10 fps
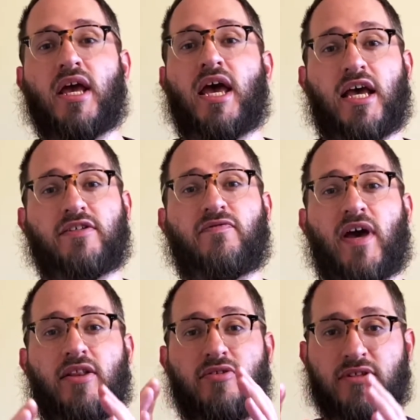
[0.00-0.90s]
has
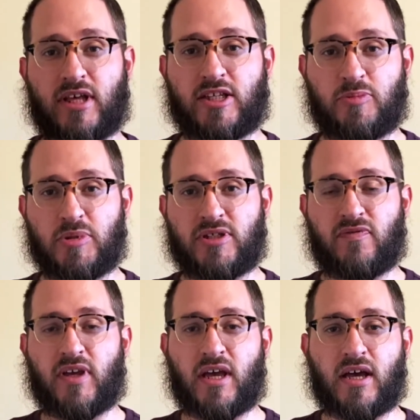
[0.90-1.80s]
value to that
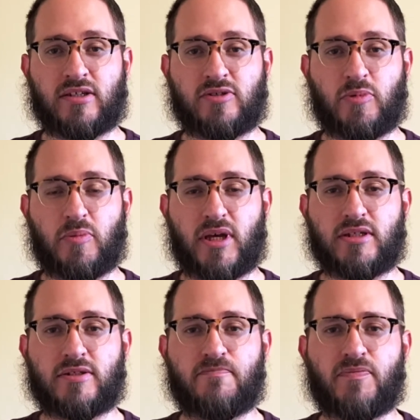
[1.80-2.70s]
specific customer
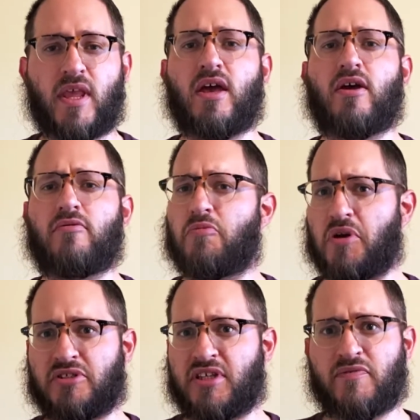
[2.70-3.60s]
base. What
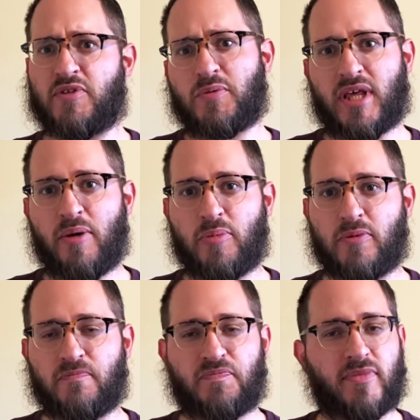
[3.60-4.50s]
does it have to do with Apple?